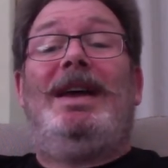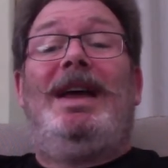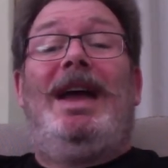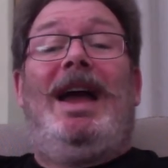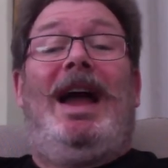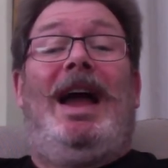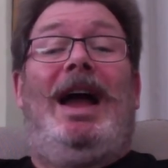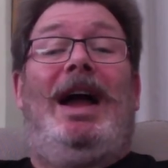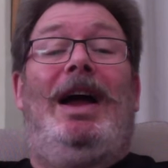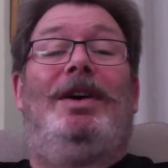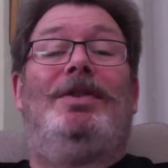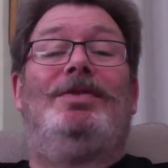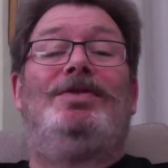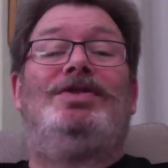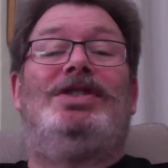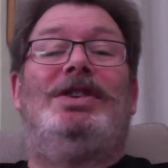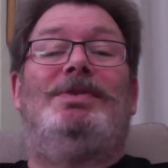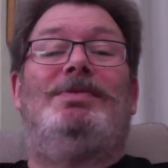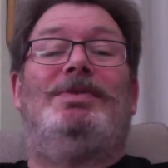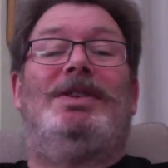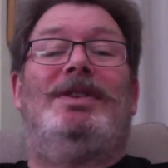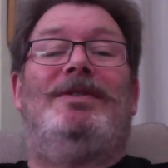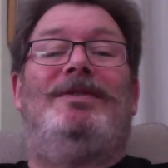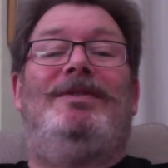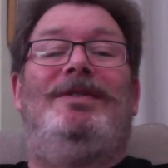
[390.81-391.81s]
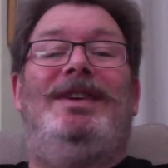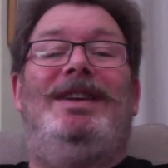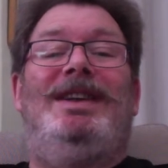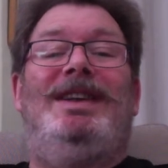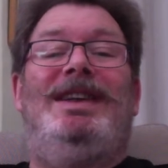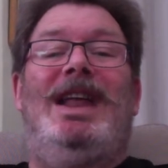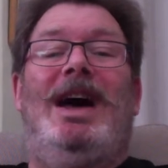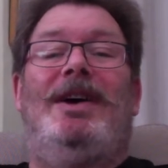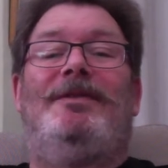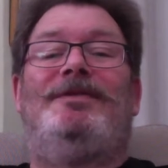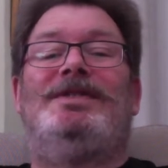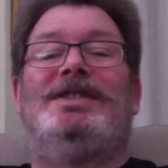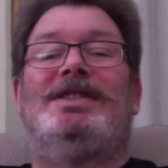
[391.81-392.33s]
How she would have
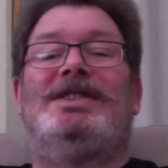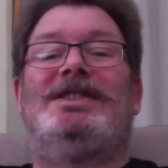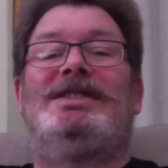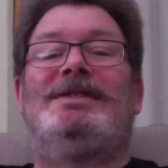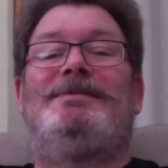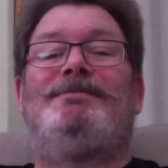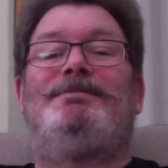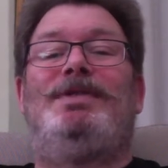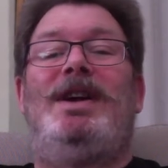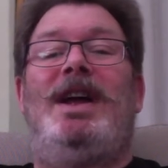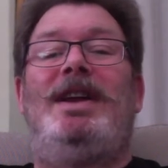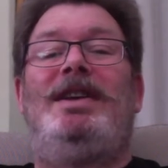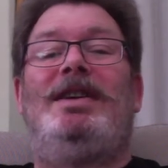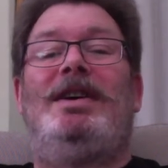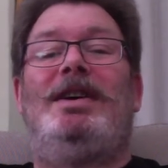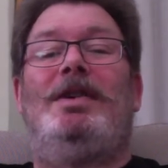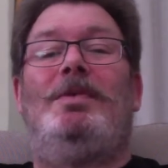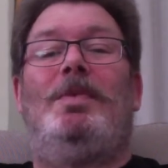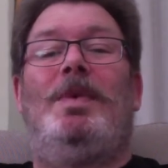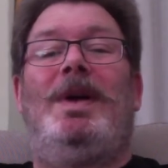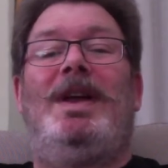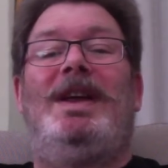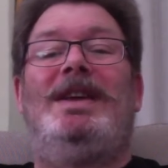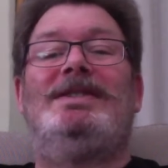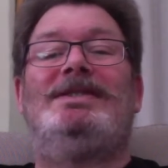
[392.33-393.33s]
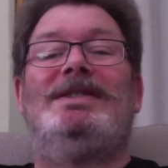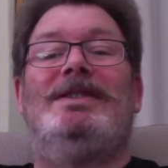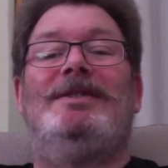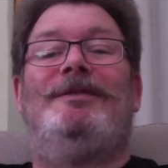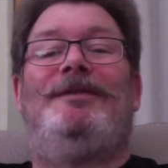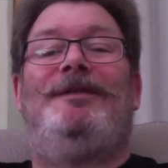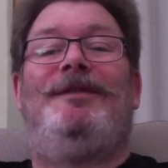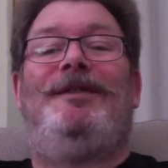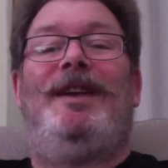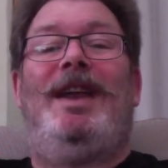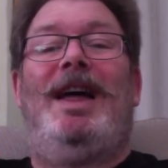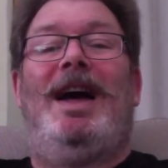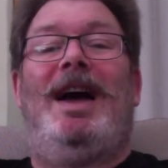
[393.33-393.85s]
loved to spread her wings and
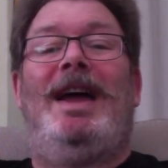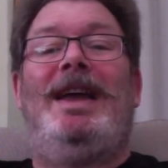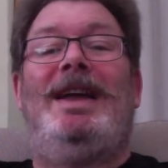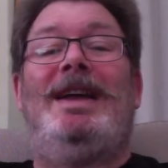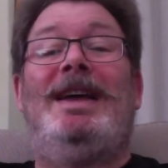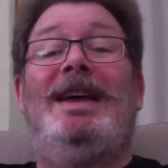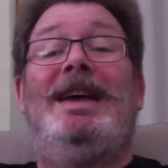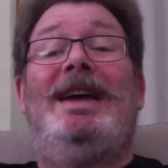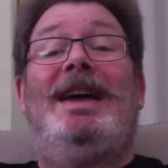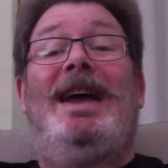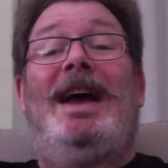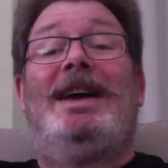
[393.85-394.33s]
fly